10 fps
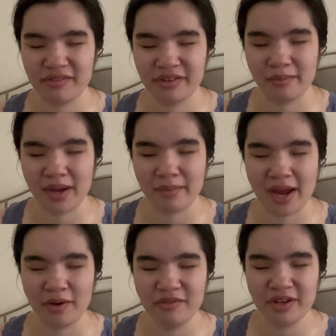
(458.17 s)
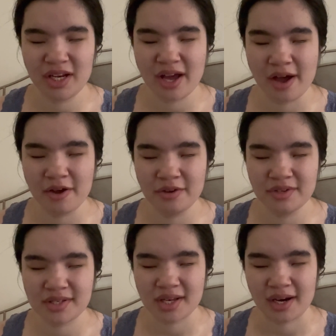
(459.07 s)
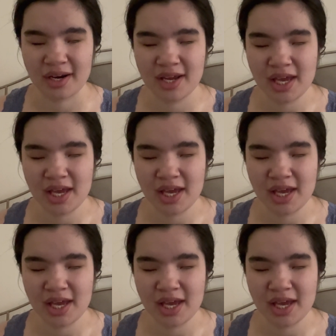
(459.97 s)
filming my own videos and